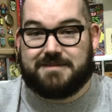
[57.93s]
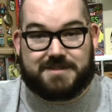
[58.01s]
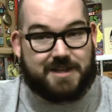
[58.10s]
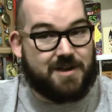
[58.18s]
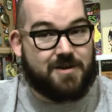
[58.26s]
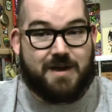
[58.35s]

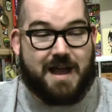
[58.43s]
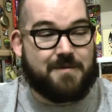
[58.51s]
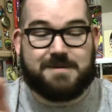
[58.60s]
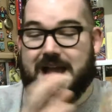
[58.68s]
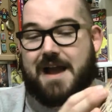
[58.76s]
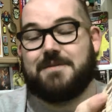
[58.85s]
So I
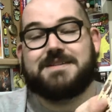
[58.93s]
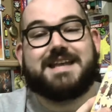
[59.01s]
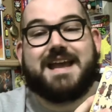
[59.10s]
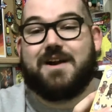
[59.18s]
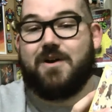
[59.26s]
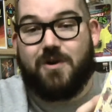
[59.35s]
would I would
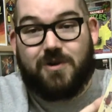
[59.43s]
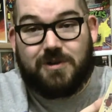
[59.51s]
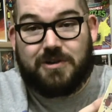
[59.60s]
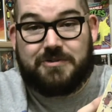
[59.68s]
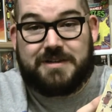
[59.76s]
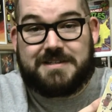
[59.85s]
take a whole
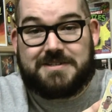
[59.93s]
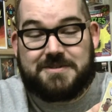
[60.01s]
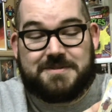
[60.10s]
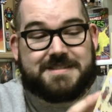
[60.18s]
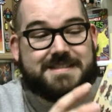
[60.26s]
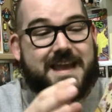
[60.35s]
Looney
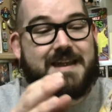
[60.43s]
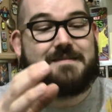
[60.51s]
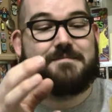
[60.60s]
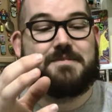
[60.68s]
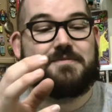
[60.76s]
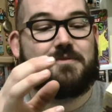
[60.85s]
Tunes
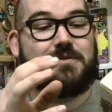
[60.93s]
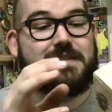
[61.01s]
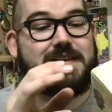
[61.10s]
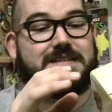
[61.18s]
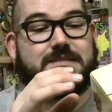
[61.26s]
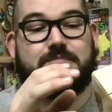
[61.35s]
set before this,